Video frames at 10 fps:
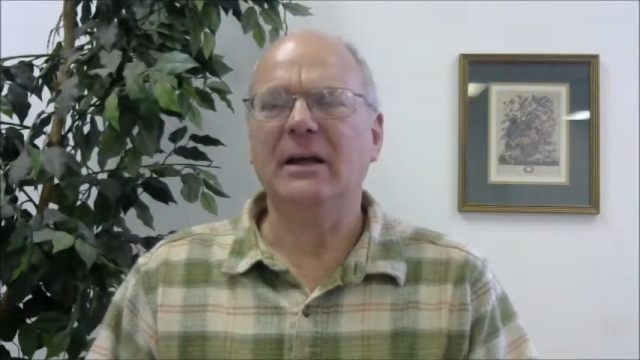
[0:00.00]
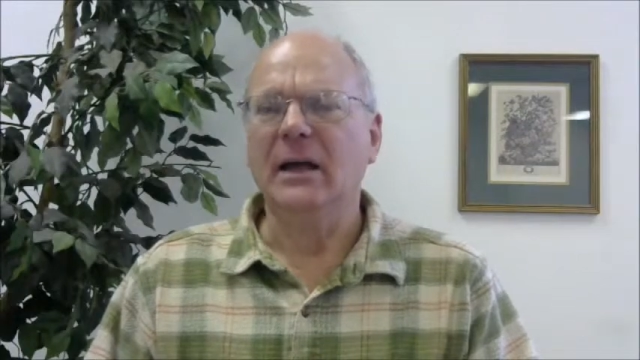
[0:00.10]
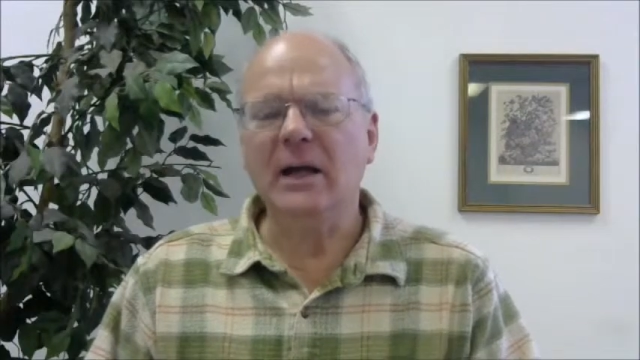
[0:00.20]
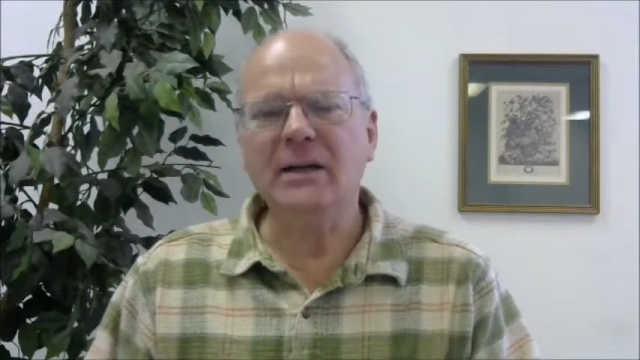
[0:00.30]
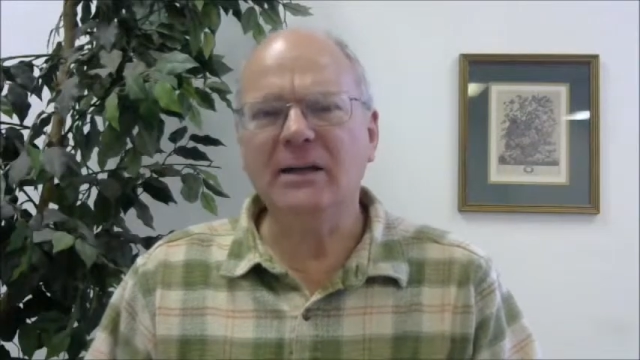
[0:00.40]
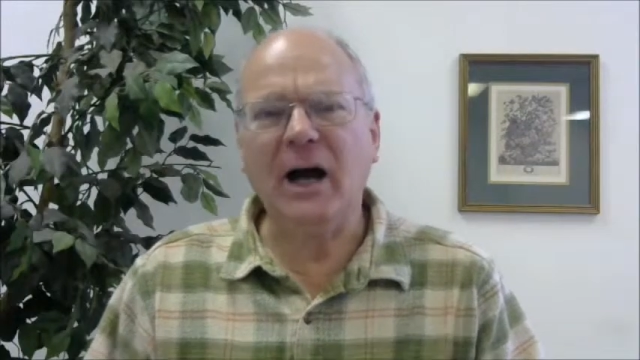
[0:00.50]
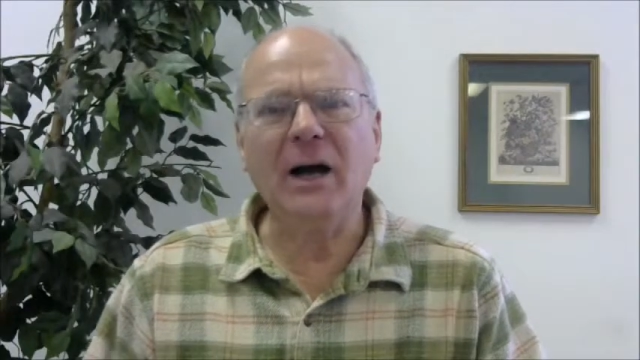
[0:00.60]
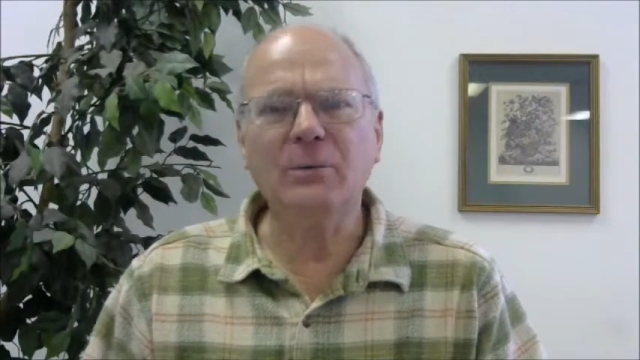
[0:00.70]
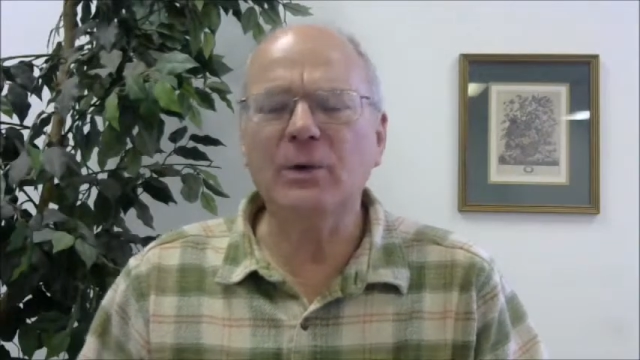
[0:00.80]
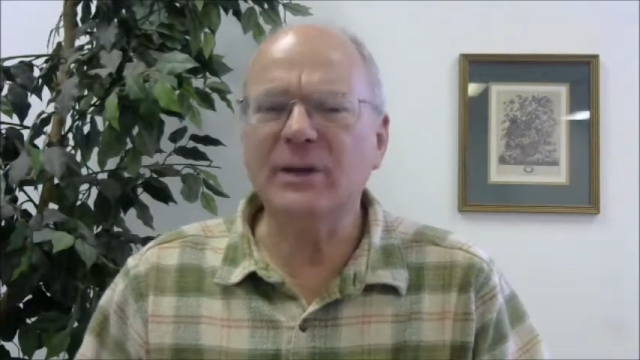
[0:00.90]
And
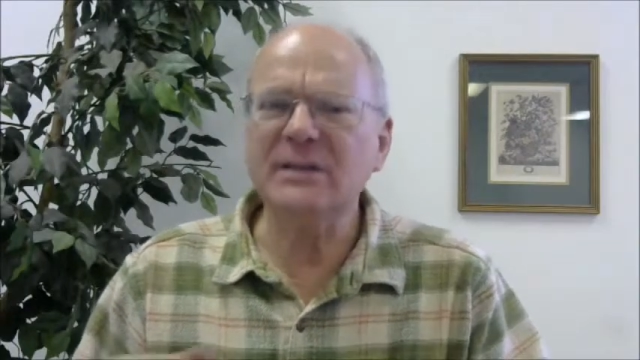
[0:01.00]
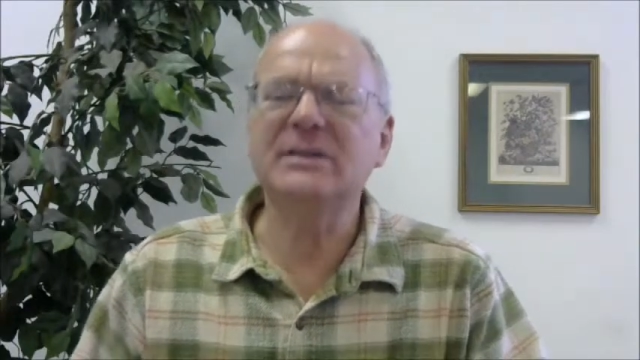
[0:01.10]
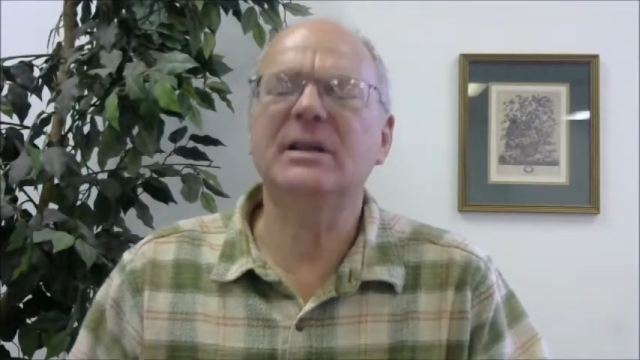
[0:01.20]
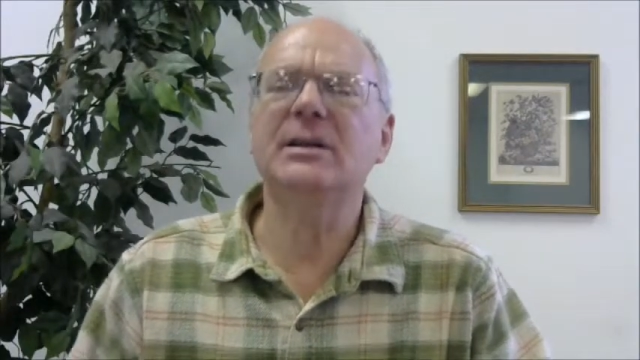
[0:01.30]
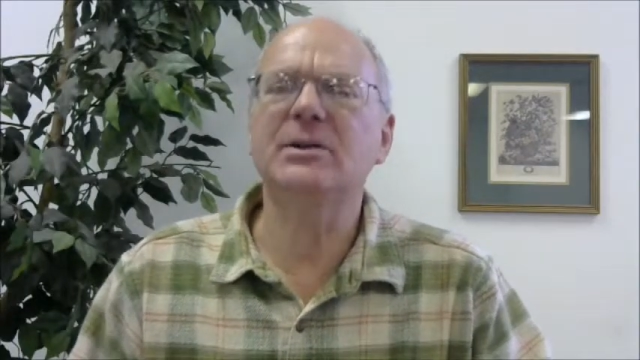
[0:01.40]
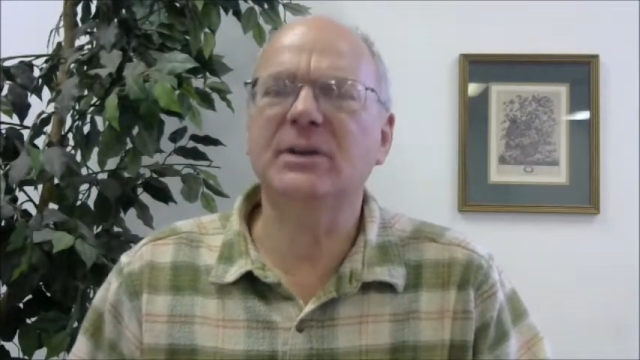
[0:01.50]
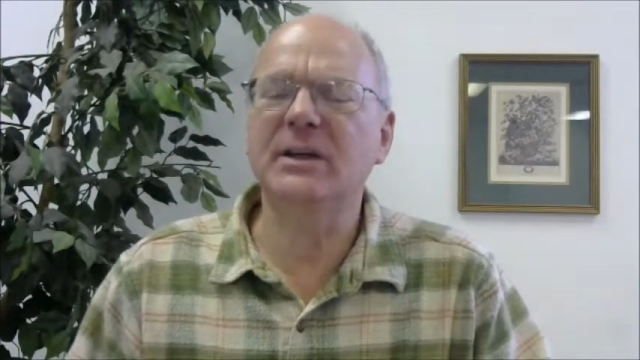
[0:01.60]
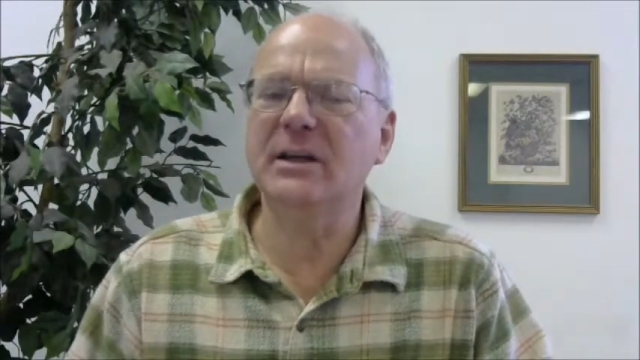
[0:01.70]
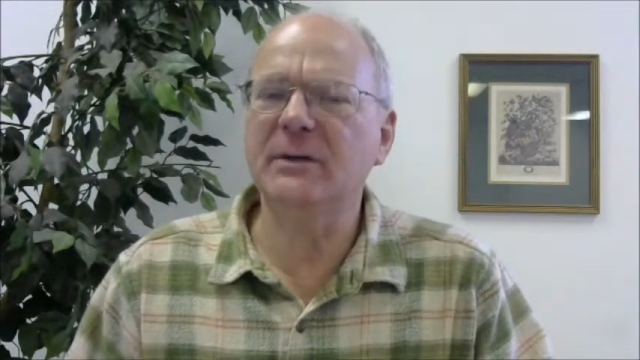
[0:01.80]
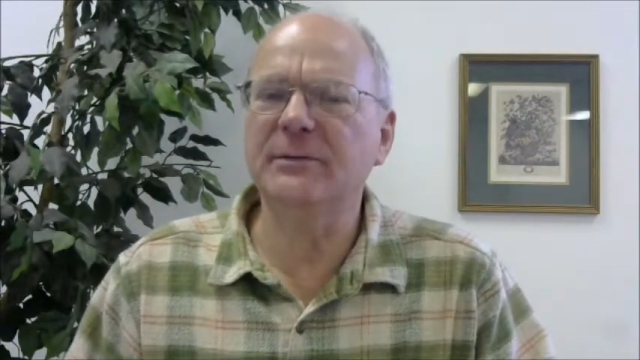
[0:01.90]
God will continue to
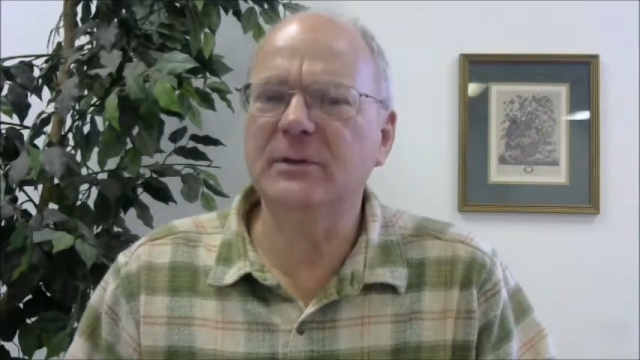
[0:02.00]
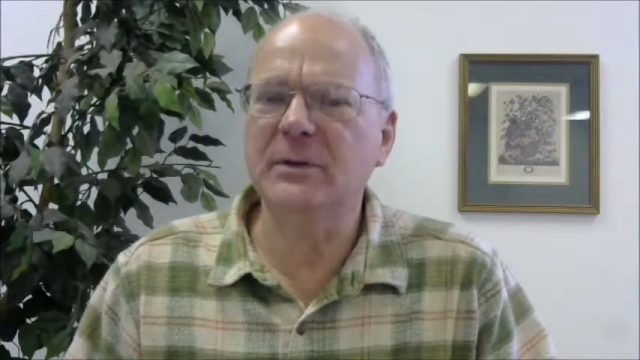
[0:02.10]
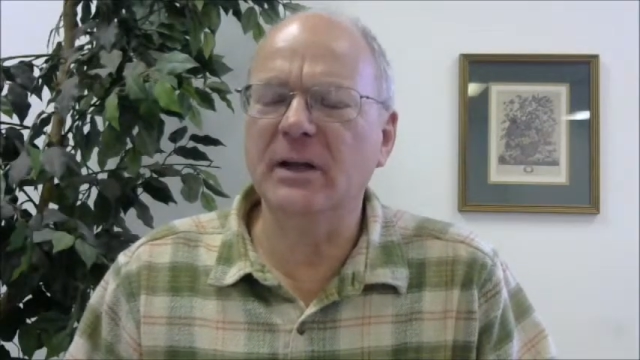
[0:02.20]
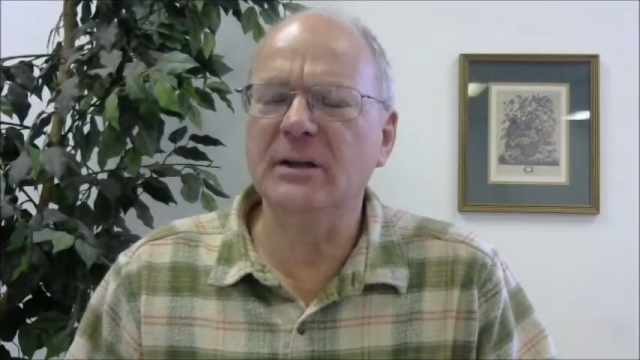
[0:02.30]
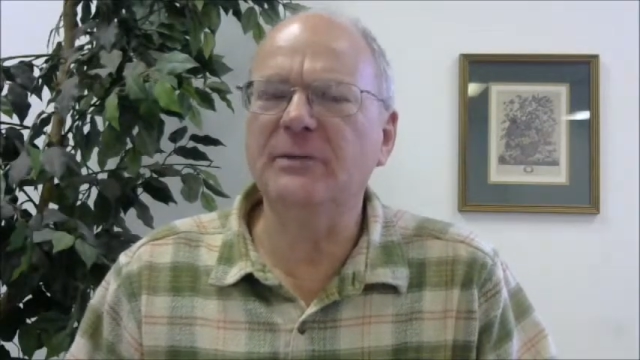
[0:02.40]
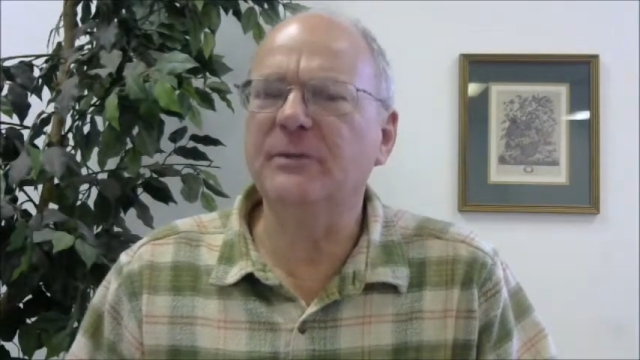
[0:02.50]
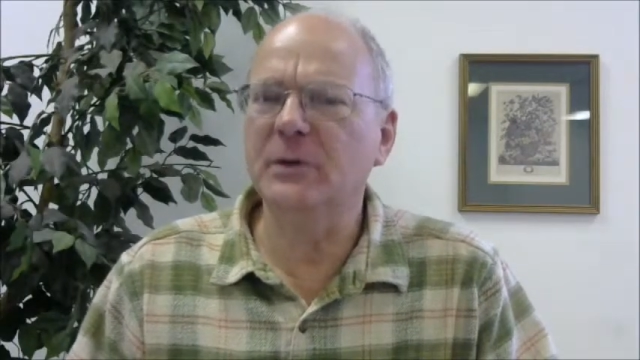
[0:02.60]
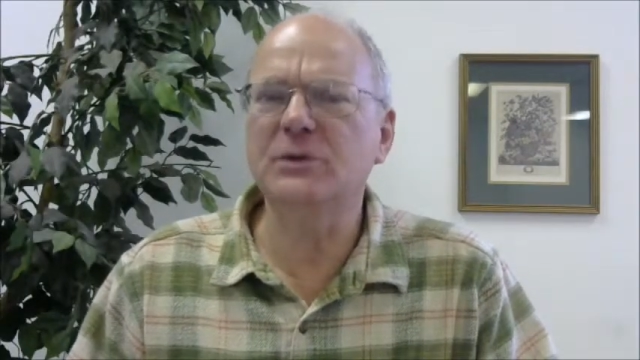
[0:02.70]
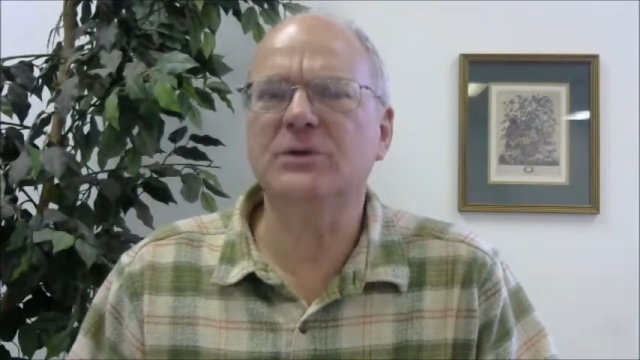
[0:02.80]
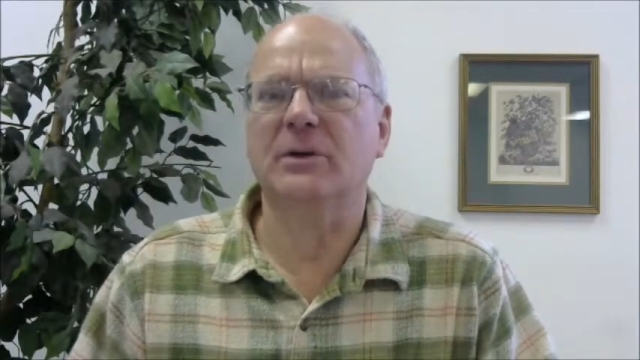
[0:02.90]
give in the
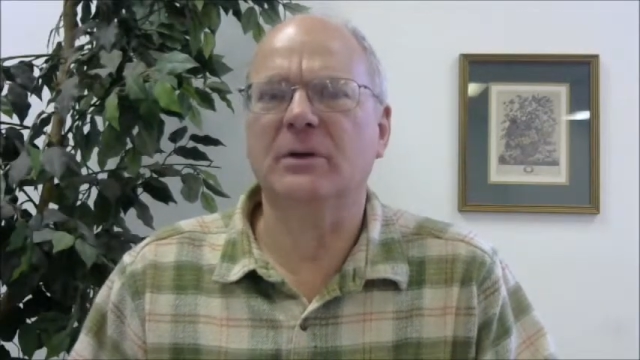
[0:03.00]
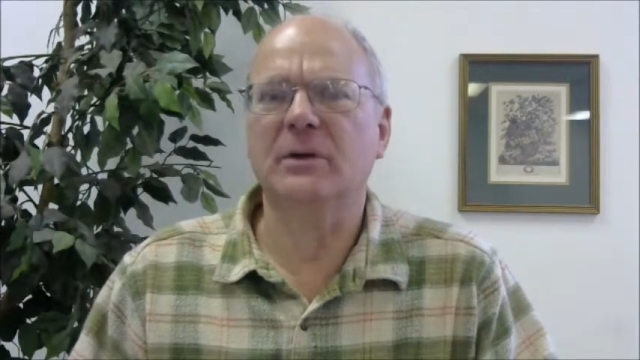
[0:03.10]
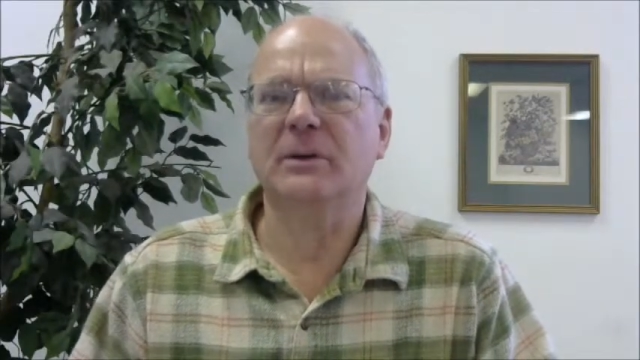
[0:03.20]
future.